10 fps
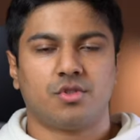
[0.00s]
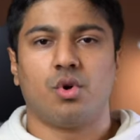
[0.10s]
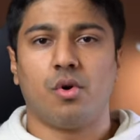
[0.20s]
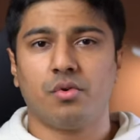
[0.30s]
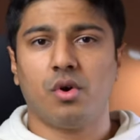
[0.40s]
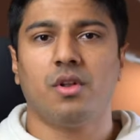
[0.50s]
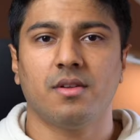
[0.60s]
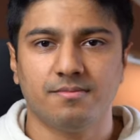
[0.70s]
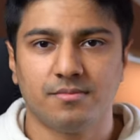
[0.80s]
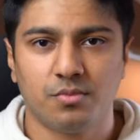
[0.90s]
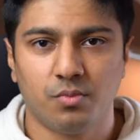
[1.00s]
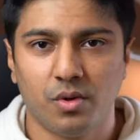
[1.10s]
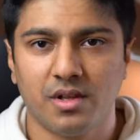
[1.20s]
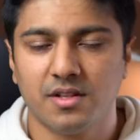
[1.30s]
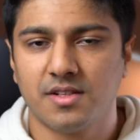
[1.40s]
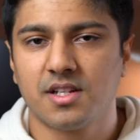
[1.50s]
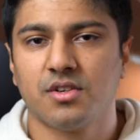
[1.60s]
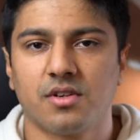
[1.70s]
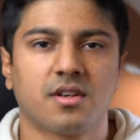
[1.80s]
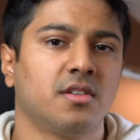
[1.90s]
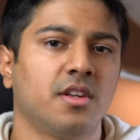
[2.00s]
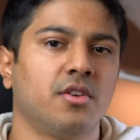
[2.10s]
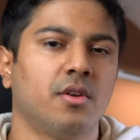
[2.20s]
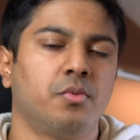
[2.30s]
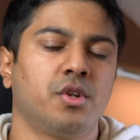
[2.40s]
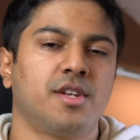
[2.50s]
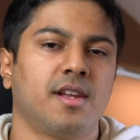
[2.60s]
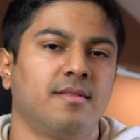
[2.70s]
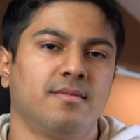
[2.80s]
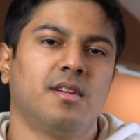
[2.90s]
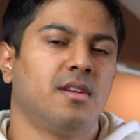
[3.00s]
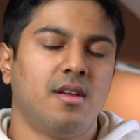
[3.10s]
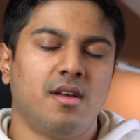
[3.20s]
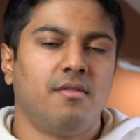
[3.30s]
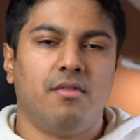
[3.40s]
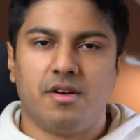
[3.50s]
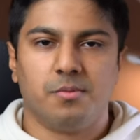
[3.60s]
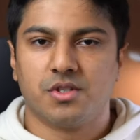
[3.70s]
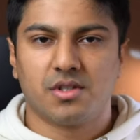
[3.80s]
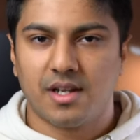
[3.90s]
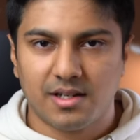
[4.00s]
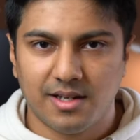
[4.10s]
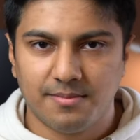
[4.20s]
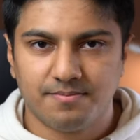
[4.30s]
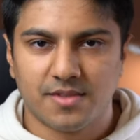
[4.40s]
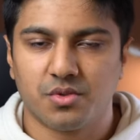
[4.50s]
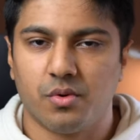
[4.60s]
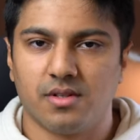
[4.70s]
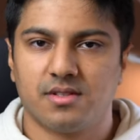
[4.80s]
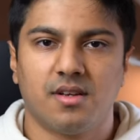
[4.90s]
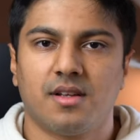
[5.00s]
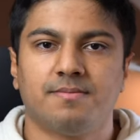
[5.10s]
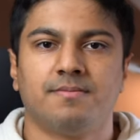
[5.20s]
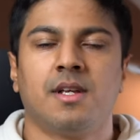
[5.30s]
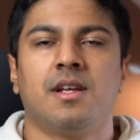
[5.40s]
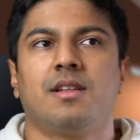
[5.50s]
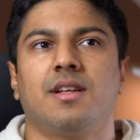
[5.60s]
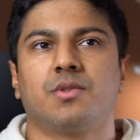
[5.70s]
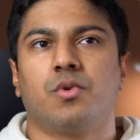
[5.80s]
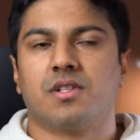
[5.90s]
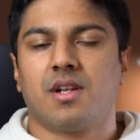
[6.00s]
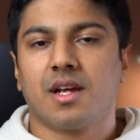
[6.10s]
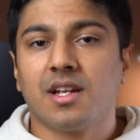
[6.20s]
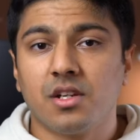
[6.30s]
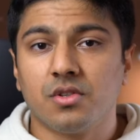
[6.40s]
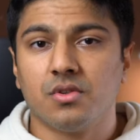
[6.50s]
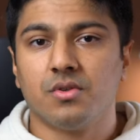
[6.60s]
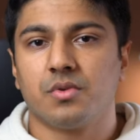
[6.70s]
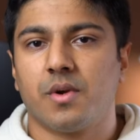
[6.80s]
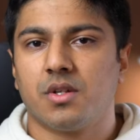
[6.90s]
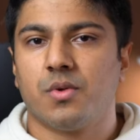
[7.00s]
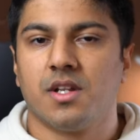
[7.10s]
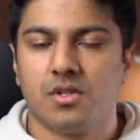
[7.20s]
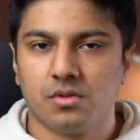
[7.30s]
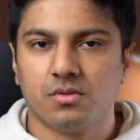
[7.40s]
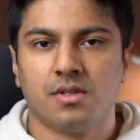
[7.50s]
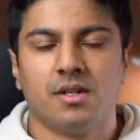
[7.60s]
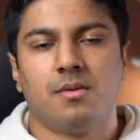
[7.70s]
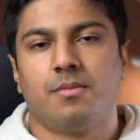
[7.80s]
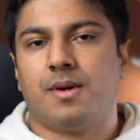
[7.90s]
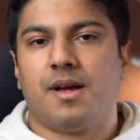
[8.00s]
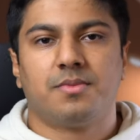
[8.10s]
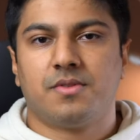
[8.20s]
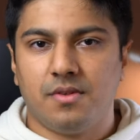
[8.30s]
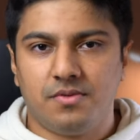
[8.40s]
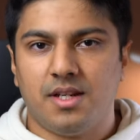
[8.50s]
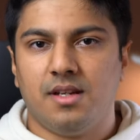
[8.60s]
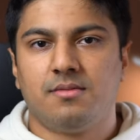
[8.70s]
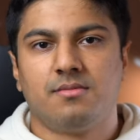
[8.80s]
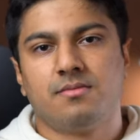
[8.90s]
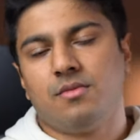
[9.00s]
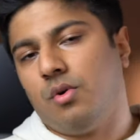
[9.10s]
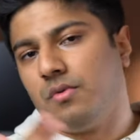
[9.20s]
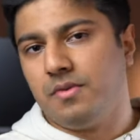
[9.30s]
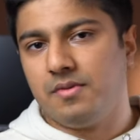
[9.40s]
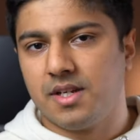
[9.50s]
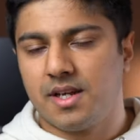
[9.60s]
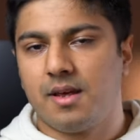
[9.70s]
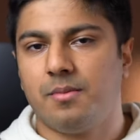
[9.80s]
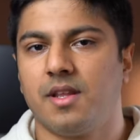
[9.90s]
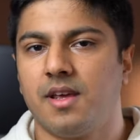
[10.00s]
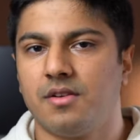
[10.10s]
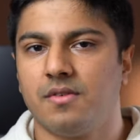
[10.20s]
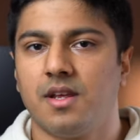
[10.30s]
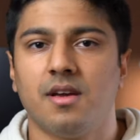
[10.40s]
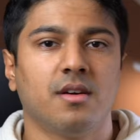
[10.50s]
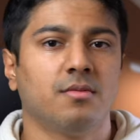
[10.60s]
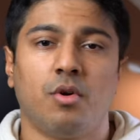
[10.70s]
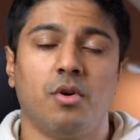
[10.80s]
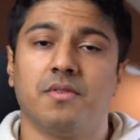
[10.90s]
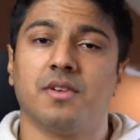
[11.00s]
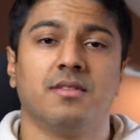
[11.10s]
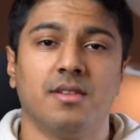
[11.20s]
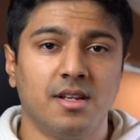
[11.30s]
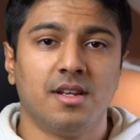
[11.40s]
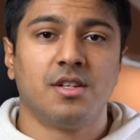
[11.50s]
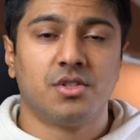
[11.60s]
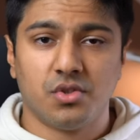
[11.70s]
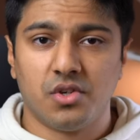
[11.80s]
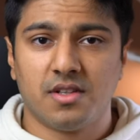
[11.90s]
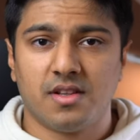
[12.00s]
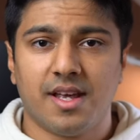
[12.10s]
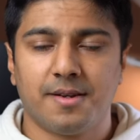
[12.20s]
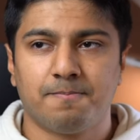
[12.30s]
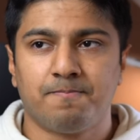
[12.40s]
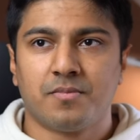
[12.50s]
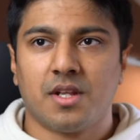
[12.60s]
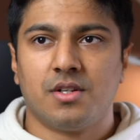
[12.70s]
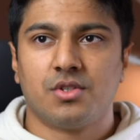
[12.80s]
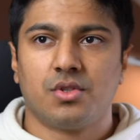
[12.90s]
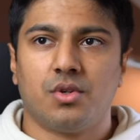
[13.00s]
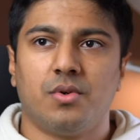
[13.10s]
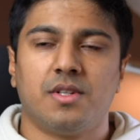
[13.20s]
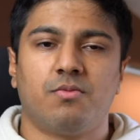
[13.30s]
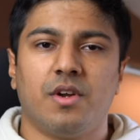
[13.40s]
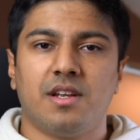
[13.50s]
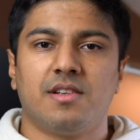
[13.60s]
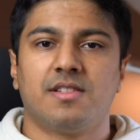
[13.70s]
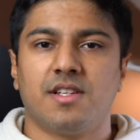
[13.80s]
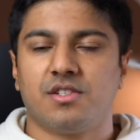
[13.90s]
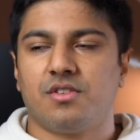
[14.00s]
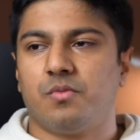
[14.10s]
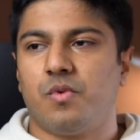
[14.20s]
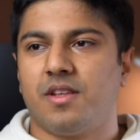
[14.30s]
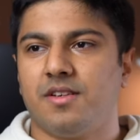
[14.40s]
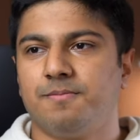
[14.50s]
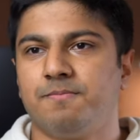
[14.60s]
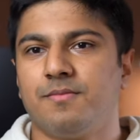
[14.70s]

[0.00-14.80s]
So overall, will the Daytona continue to appreciate? Very much likely. That's what it's done. That's what it's likely to do in 2022 perhaps 50 over 50k by the end of the year or even sooner than that so it's really a decision on whether